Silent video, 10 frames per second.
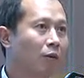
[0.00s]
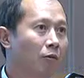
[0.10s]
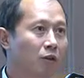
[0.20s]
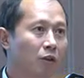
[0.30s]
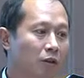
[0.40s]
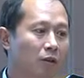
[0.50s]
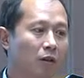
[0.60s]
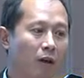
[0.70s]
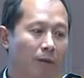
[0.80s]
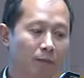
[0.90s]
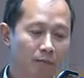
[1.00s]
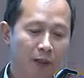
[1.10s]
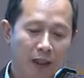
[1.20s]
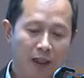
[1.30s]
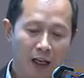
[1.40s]
which is
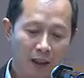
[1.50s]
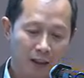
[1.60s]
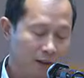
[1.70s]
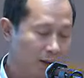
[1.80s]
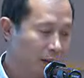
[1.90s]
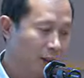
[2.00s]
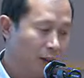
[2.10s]
Biennales.